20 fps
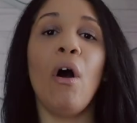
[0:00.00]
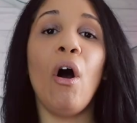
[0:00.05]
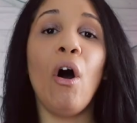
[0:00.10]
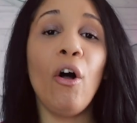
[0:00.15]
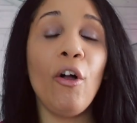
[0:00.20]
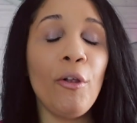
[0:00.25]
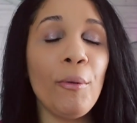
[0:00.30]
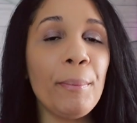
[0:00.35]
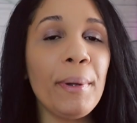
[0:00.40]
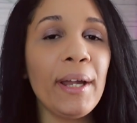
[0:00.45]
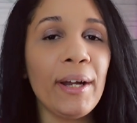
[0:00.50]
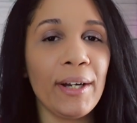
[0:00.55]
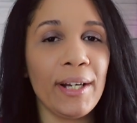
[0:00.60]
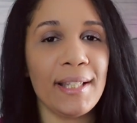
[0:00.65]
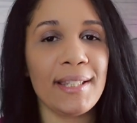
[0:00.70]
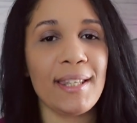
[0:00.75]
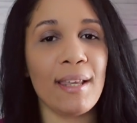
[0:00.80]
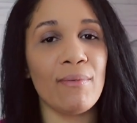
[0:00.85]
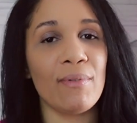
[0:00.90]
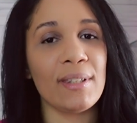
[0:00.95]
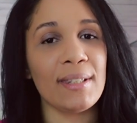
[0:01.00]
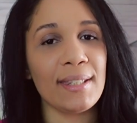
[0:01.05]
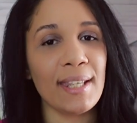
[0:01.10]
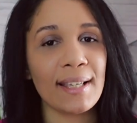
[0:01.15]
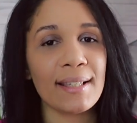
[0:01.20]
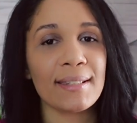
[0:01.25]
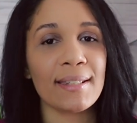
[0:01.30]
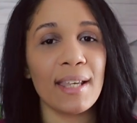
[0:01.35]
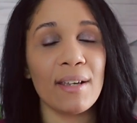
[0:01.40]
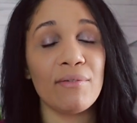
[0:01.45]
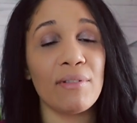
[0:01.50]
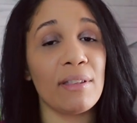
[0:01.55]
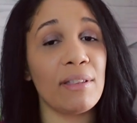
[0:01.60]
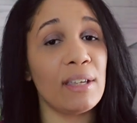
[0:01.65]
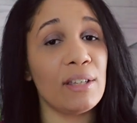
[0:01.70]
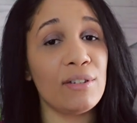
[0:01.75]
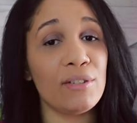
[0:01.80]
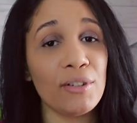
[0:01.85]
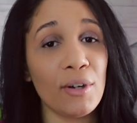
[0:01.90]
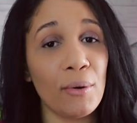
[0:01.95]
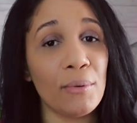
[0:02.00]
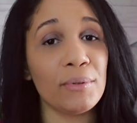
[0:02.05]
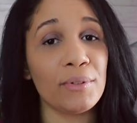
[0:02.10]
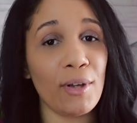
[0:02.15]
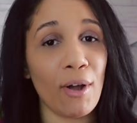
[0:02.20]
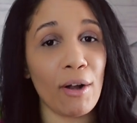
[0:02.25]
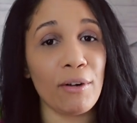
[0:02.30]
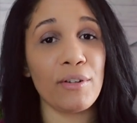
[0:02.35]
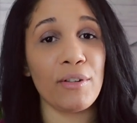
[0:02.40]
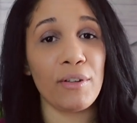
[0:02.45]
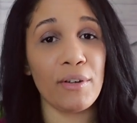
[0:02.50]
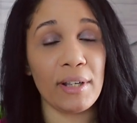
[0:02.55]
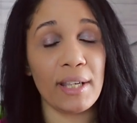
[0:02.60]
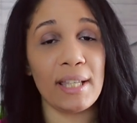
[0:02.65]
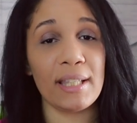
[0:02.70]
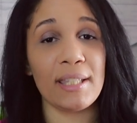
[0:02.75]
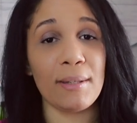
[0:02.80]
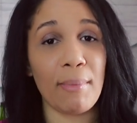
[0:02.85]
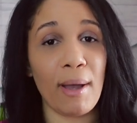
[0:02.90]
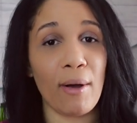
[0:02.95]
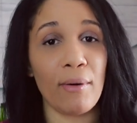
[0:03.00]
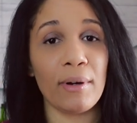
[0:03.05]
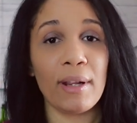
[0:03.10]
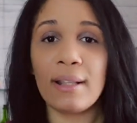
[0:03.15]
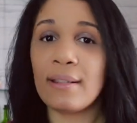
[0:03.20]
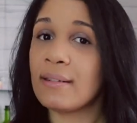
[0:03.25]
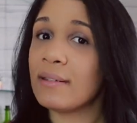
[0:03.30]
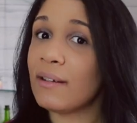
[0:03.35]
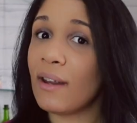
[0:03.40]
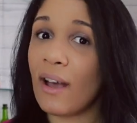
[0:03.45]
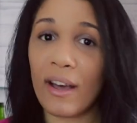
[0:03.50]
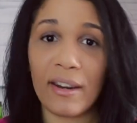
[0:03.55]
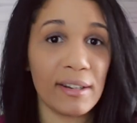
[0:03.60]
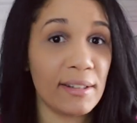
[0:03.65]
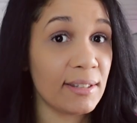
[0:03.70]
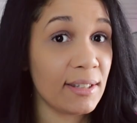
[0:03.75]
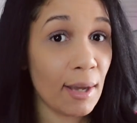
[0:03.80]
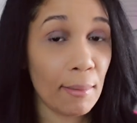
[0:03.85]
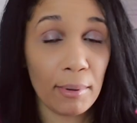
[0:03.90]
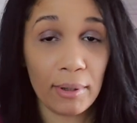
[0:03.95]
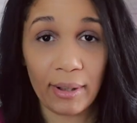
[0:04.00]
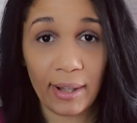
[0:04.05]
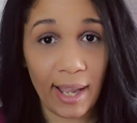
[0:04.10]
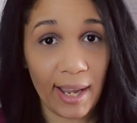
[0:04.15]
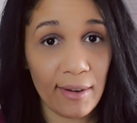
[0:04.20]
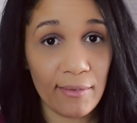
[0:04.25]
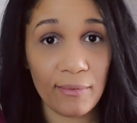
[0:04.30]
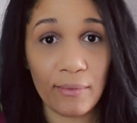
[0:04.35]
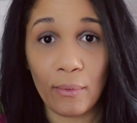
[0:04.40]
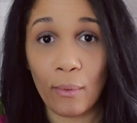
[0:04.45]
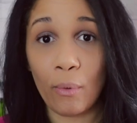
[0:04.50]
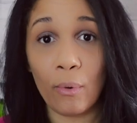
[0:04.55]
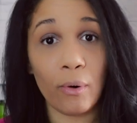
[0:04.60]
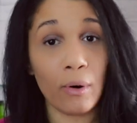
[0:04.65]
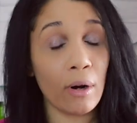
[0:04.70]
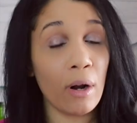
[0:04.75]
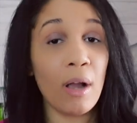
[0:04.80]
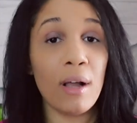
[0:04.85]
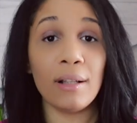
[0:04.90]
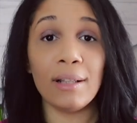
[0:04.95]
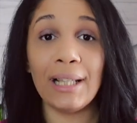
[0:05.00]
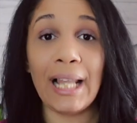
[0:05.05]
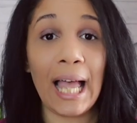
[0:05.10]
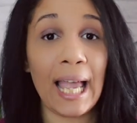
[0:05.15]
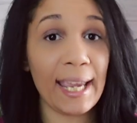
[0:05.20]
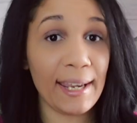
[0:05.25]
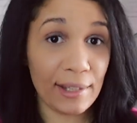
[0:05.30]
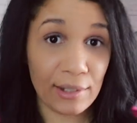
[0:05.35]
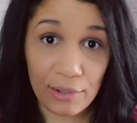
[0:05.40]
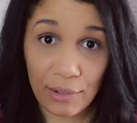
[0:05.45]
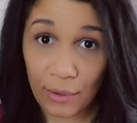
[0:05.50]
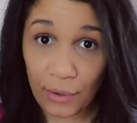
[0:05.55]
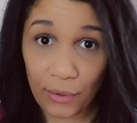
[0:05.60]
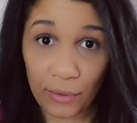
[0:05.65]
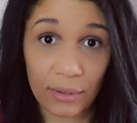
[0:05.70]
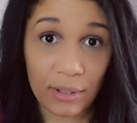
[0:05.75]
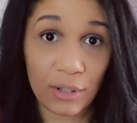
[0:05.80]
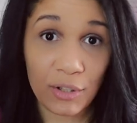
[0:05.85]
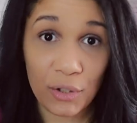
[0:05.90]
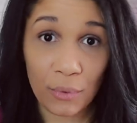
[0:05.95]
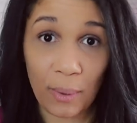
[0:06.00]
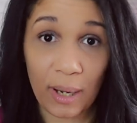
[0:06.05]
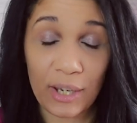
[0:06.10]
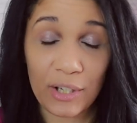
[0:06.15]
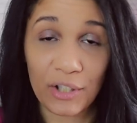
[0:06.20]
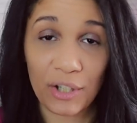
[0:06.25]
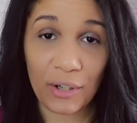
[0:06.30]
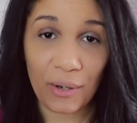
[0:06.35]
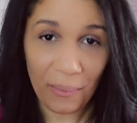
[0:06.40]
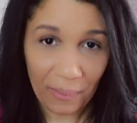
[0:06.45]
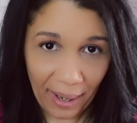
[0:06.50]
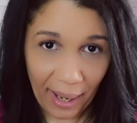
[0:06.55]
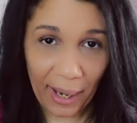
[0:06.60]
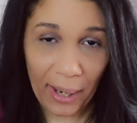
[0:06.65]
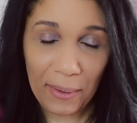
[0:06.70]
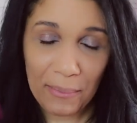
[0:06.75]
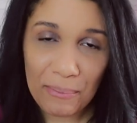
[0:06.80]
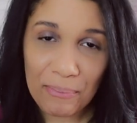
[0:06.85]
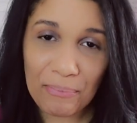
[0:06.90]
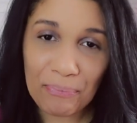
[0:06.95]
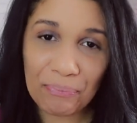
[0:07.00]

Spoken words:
All parents have a sex life that they don't talk to their kids about. It's not a double life or lying to you situation, okay?